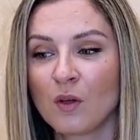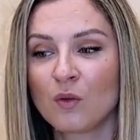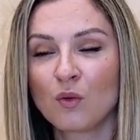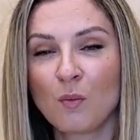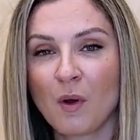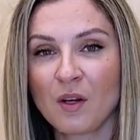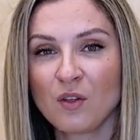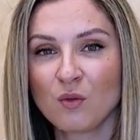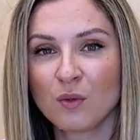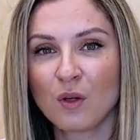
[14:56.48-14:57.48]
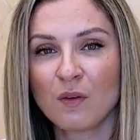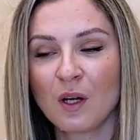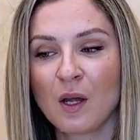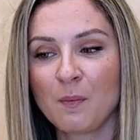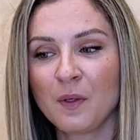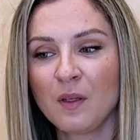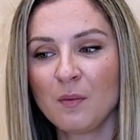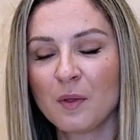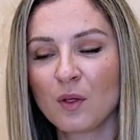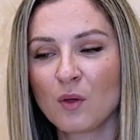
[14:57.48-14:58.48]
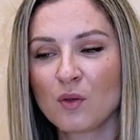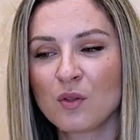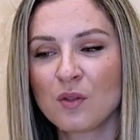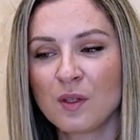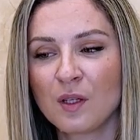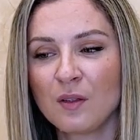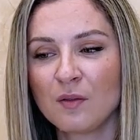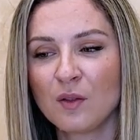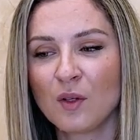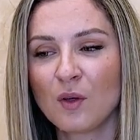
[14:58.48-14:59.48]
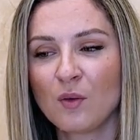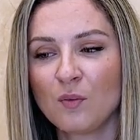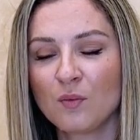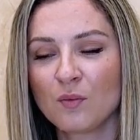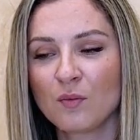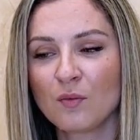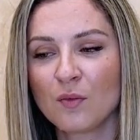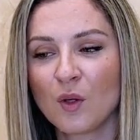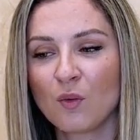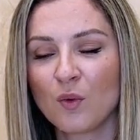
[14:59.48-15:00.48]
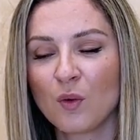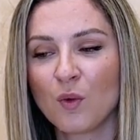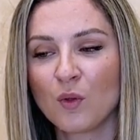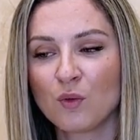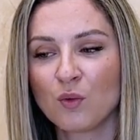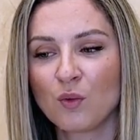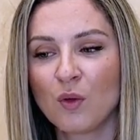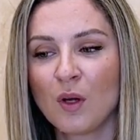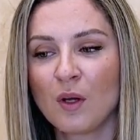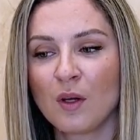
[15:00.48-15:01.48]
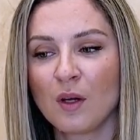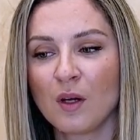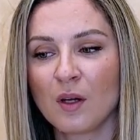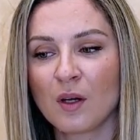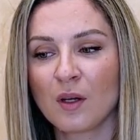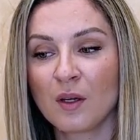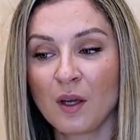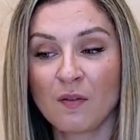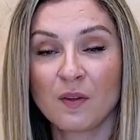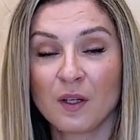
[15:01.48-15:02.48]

too much with overlapping, because still, we want to have the